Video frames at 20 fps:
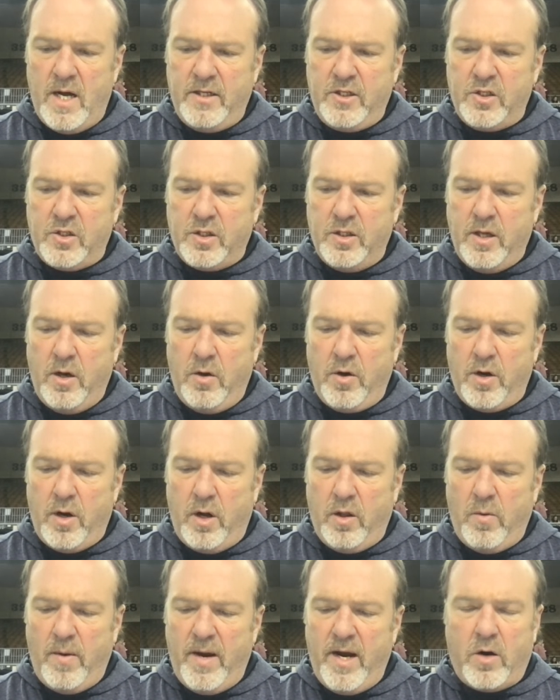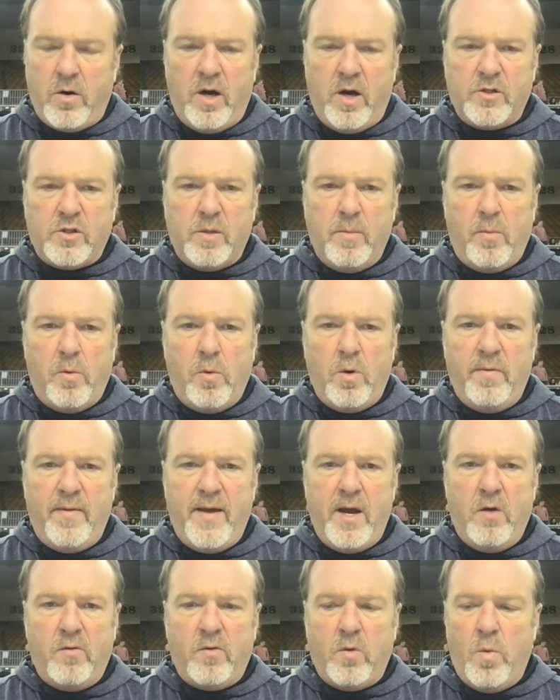just loaded all the way across the board.
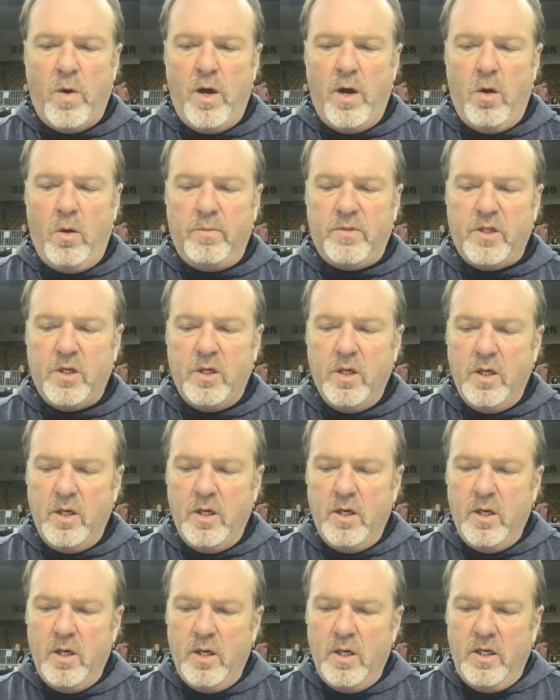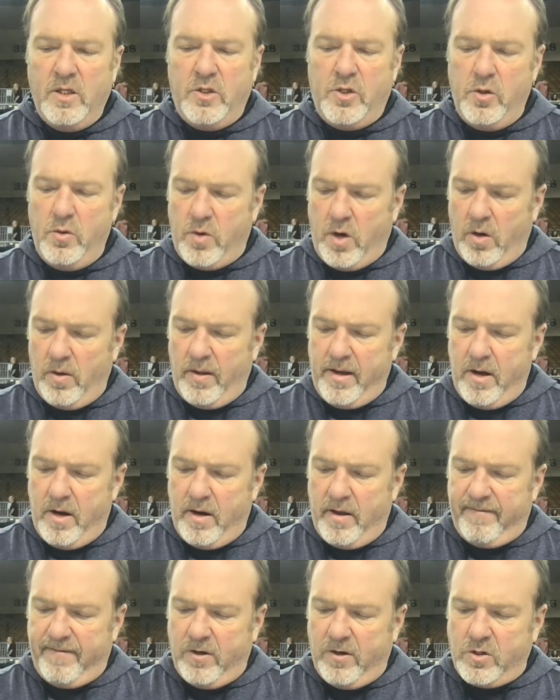They overwhelmed Duke early
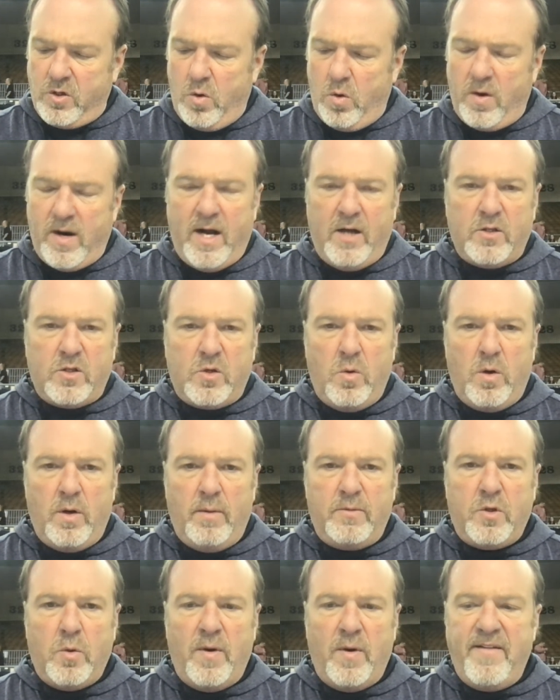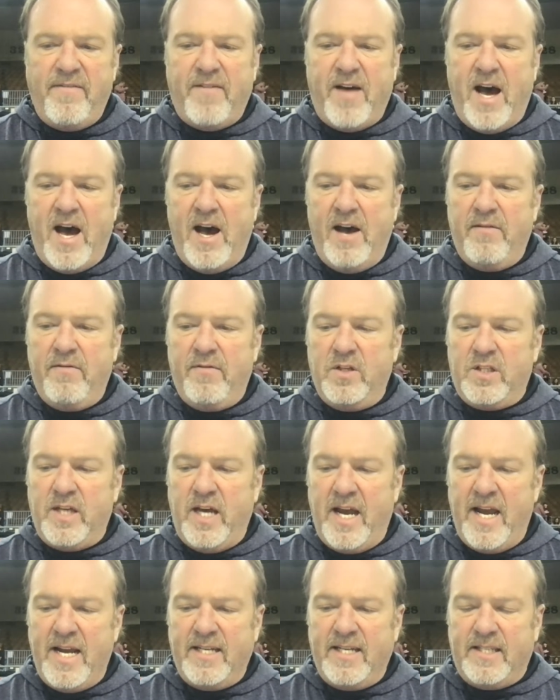on in the first quarter, outscored them
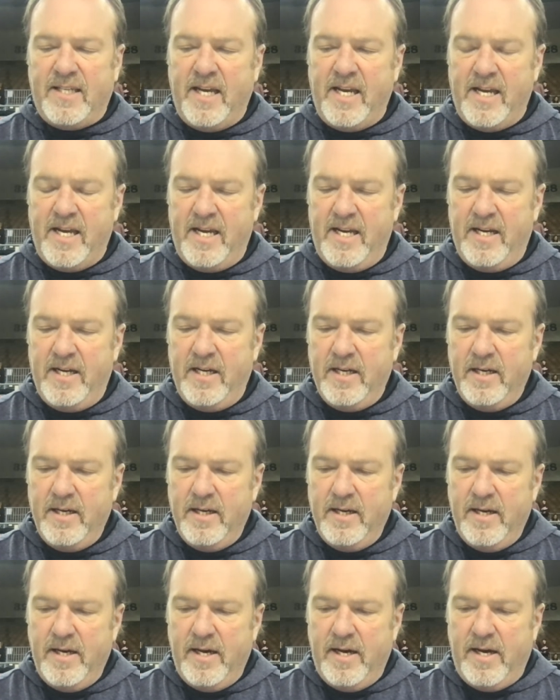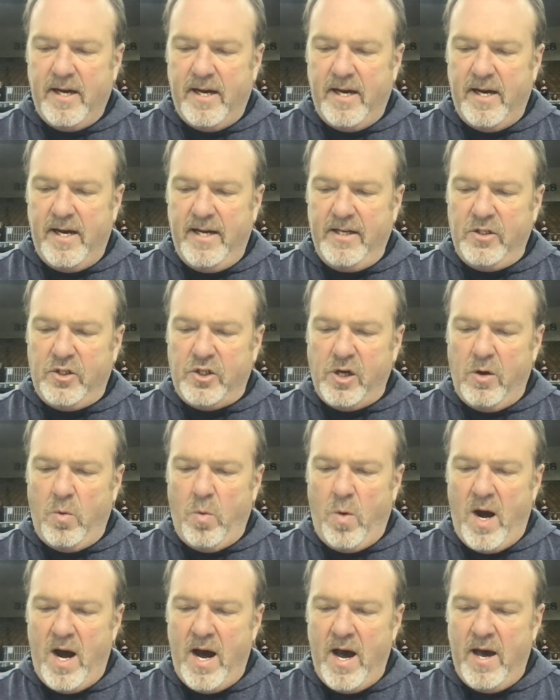25-18, and
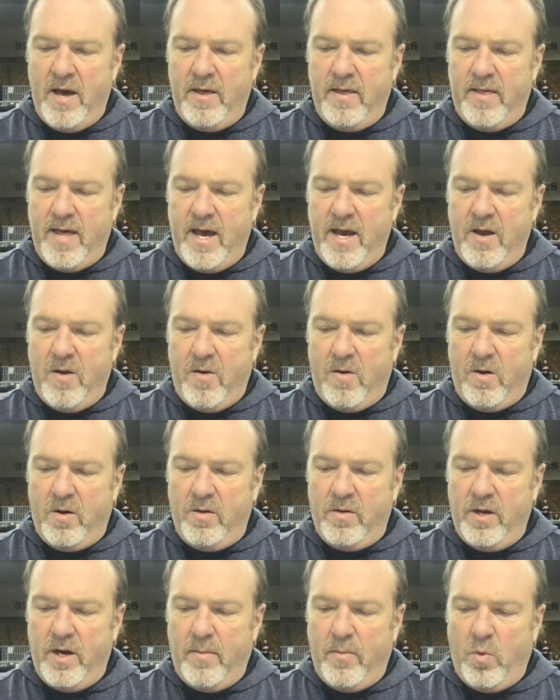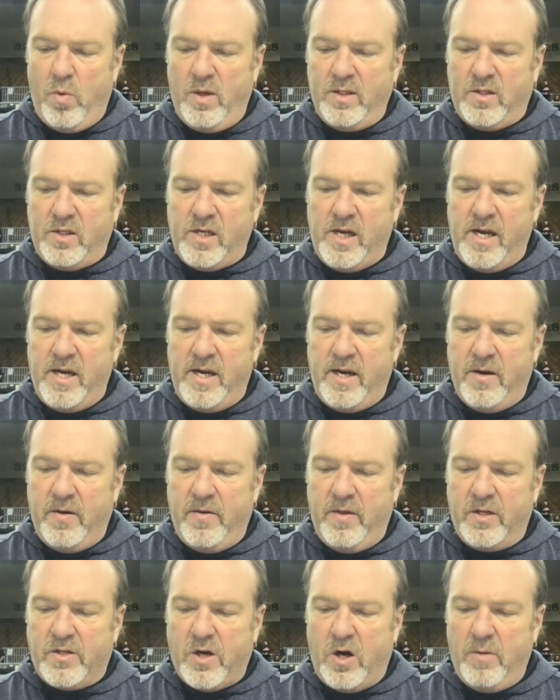showed why they are the number 1 seed here
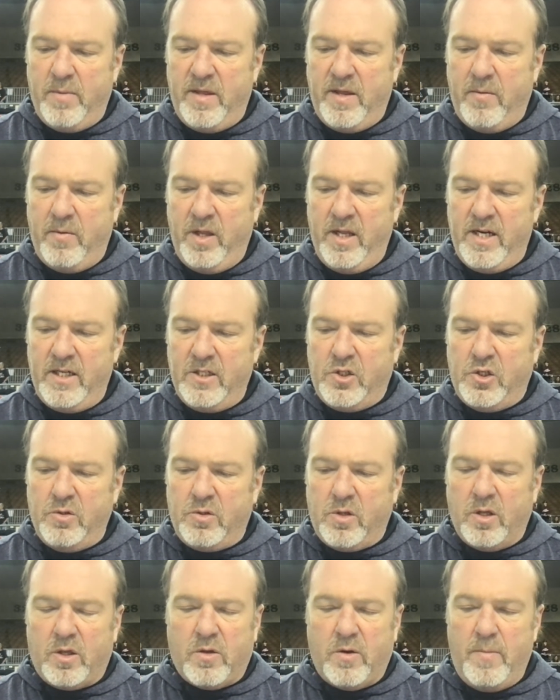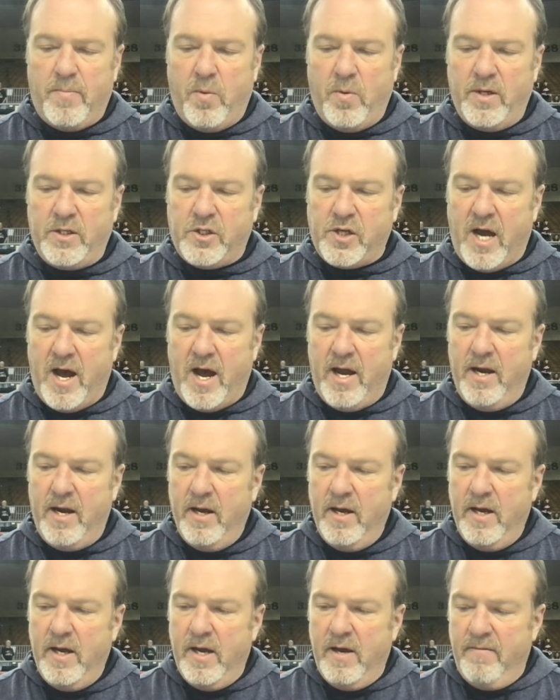in the tournament. They really didn't shoot the three-point
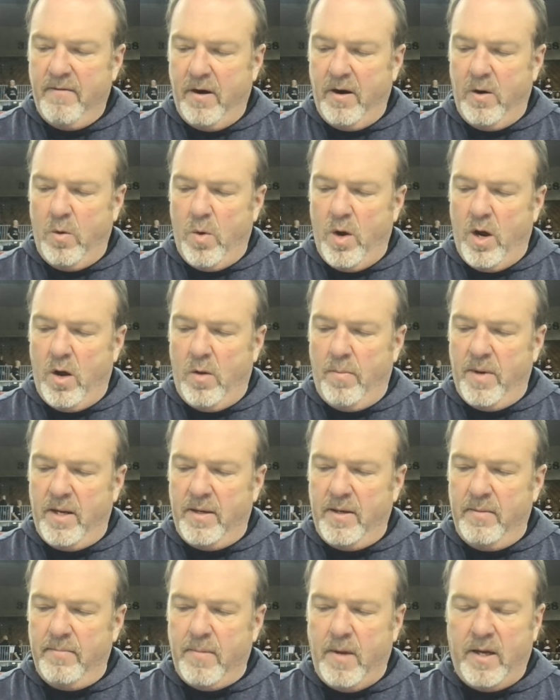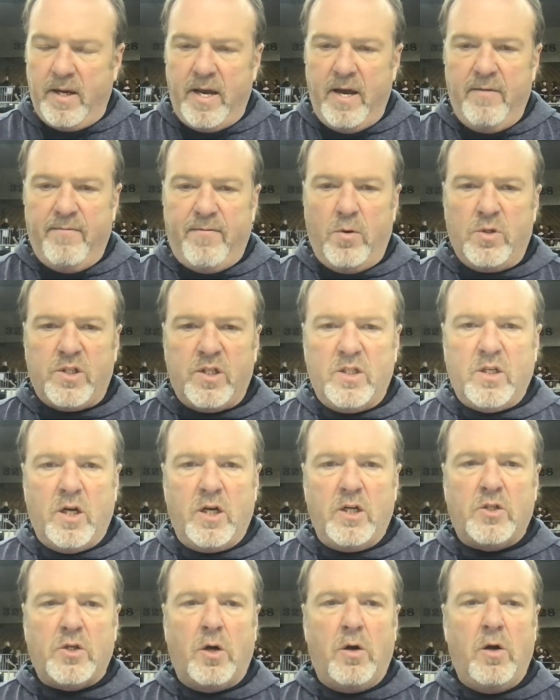shot very well, but again, forced a
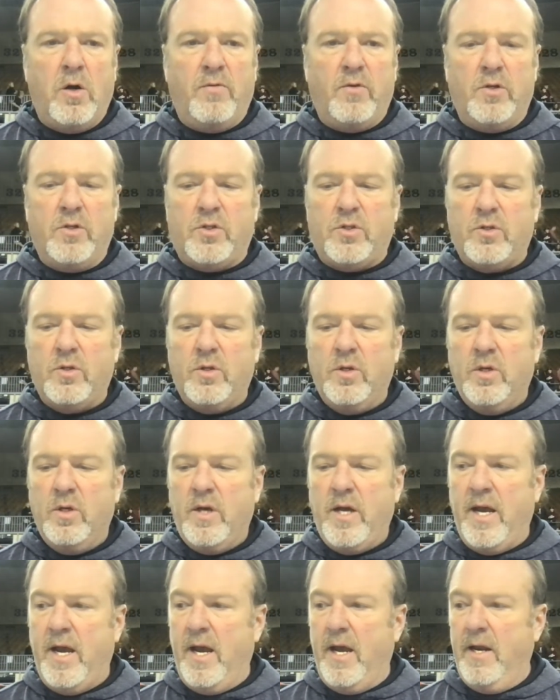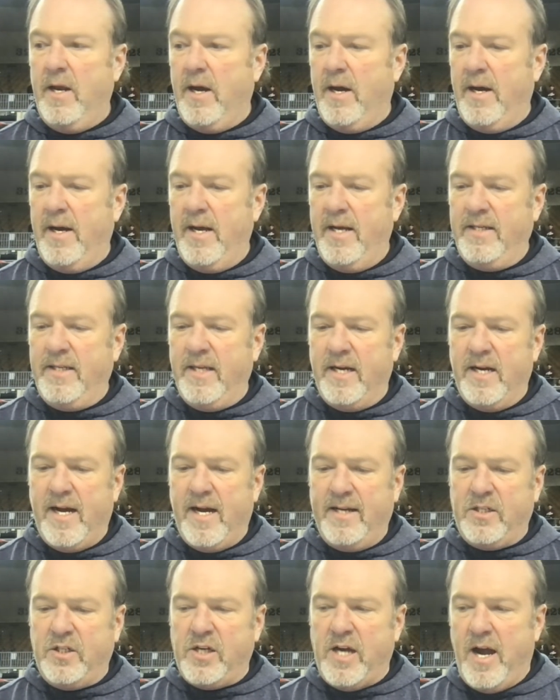ton of turnovers and did a
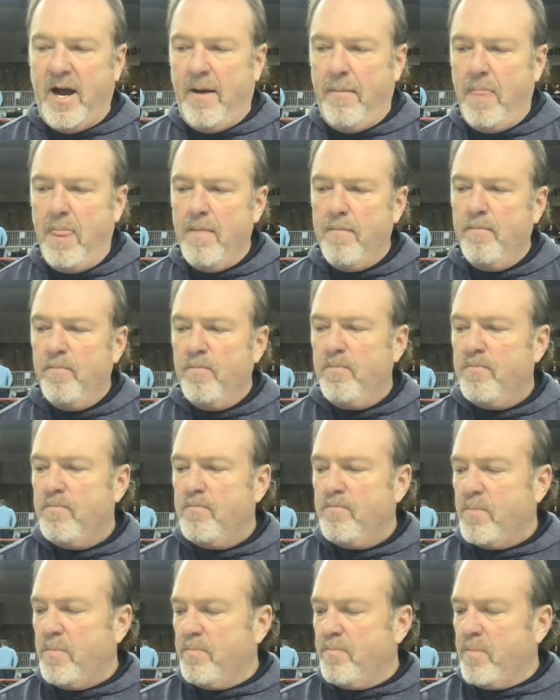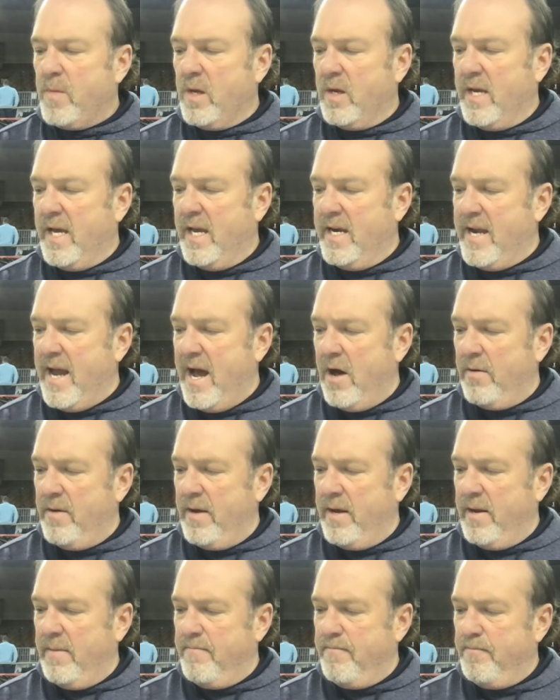nice job getting out
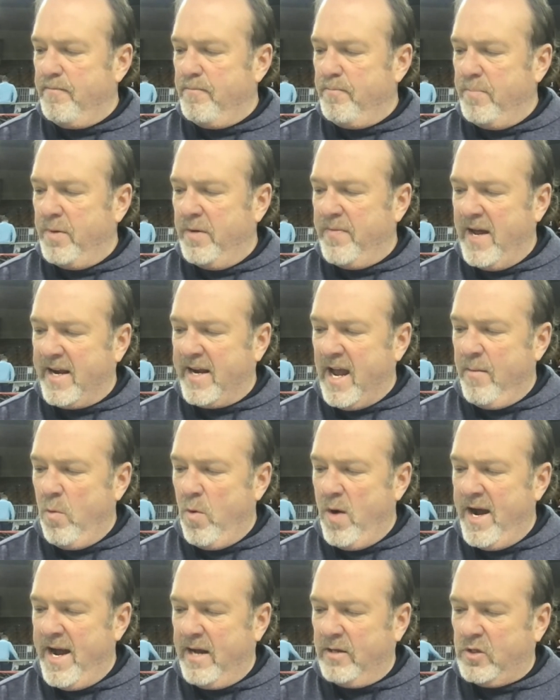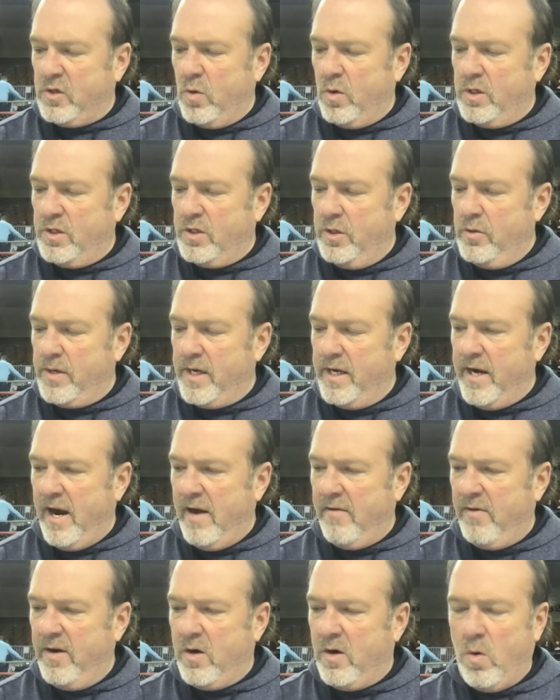and putting that game away. Outscored Duke in
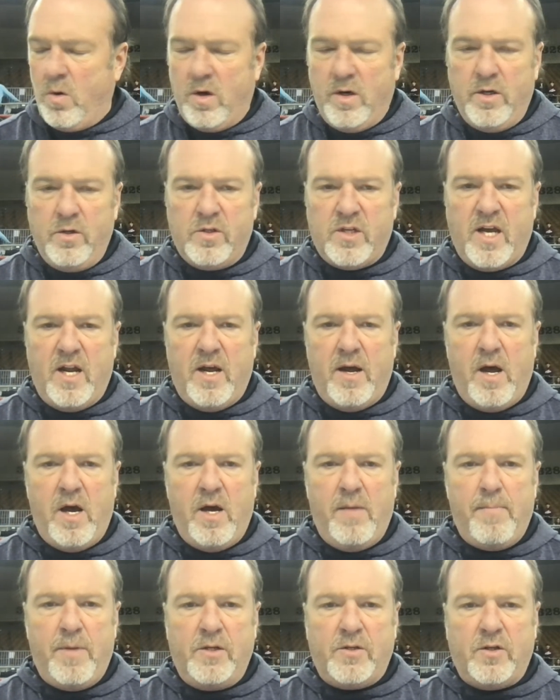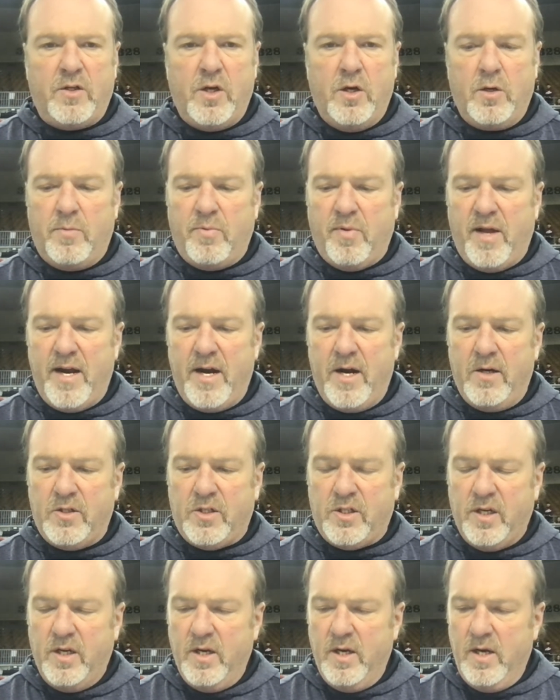every quarter. Duke's got a bunch of young
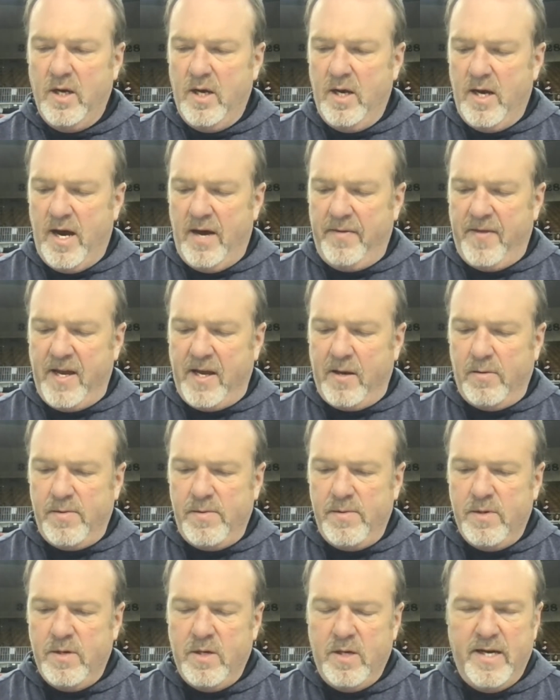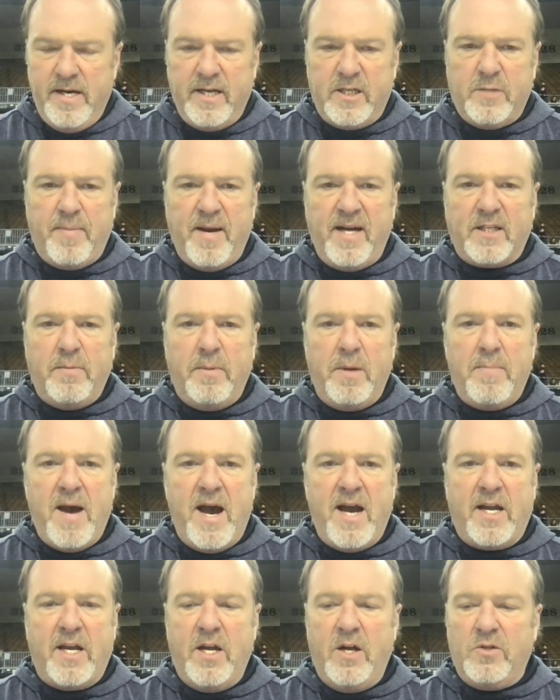players I think would expect to be
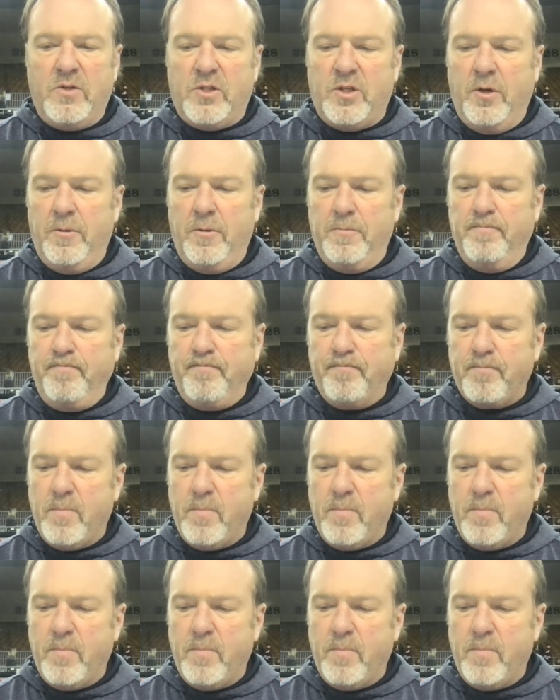back here soon.